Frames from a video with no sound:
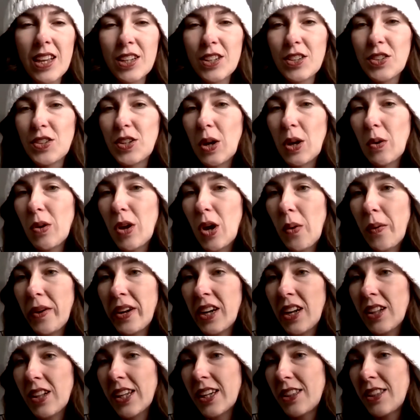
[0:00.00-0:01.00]
So go
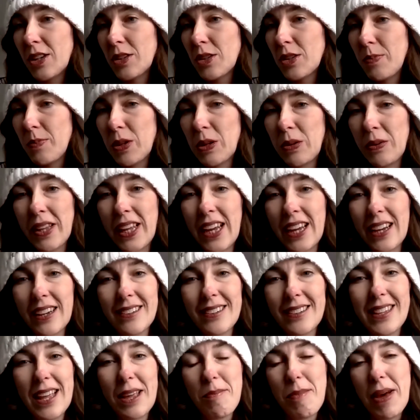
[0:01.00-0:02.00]
and click those blue
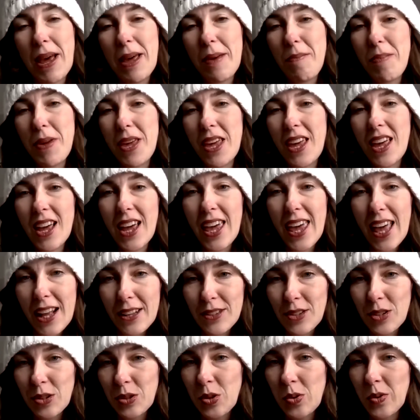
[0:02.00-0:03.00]
links. They might be a
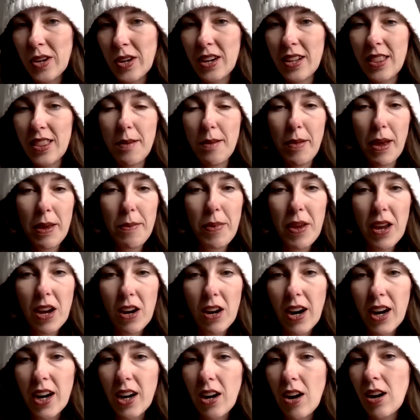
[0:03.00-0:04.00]
canceled order, they might be a
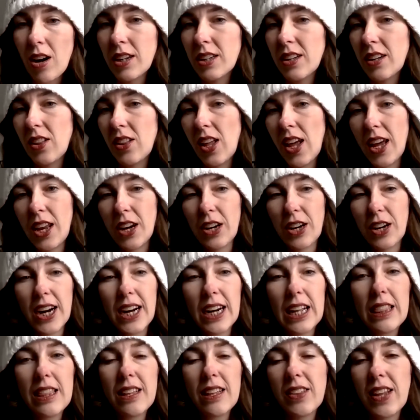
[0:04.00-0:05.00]
credit card decline or
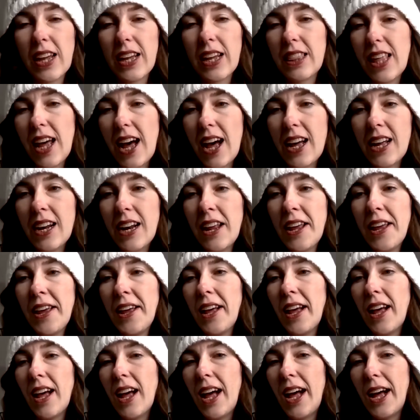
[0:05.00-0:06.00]
anything like that.
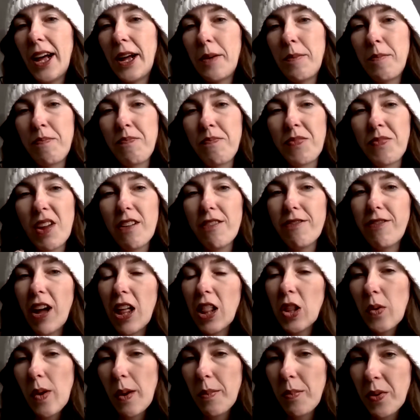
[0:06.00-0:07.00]

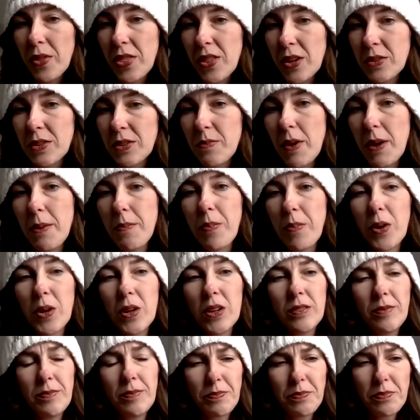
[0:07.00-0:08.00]
Follow up with those
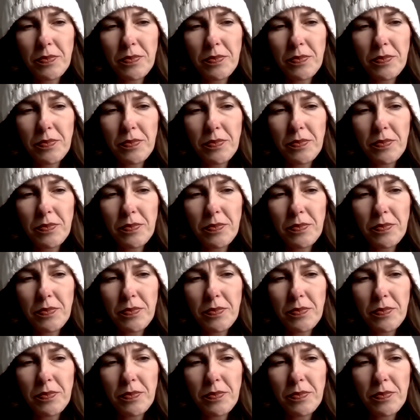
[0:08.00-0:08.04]
people.